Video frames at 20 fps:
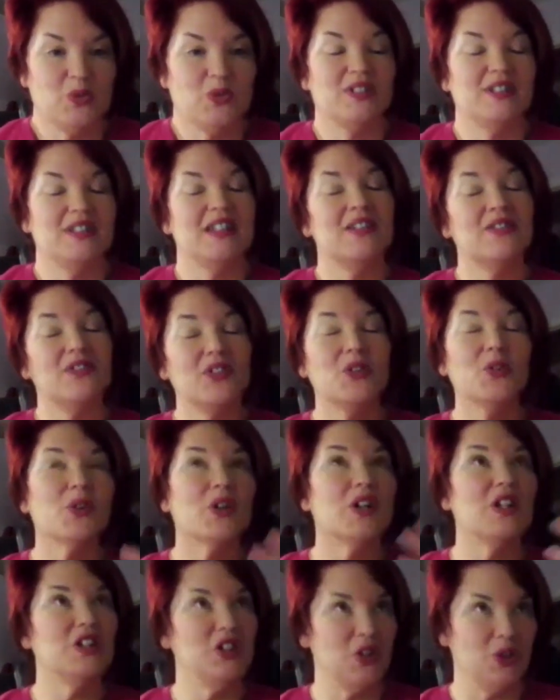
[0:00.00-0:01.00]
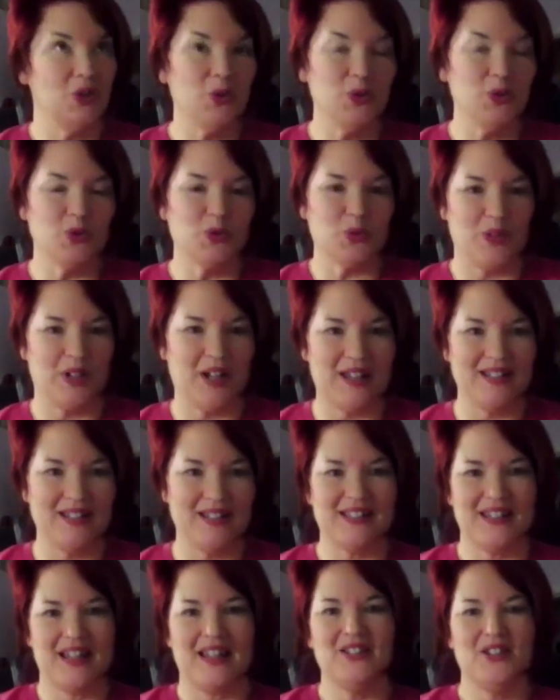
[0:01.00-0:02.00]
See if you can use what I
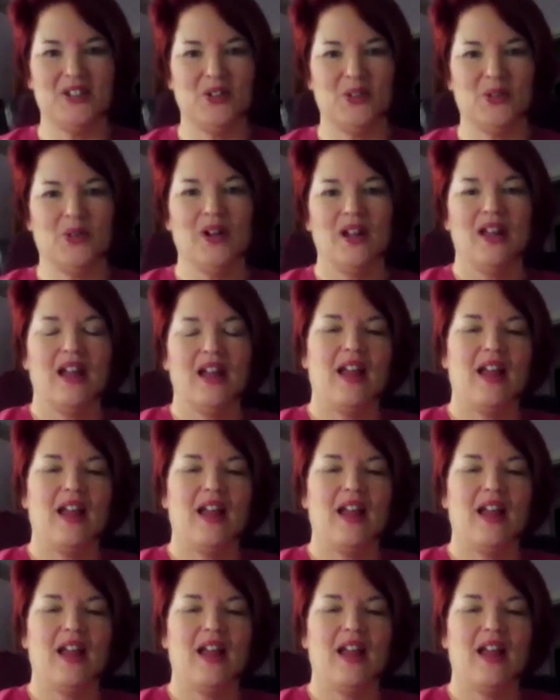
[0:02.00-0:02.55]
send you.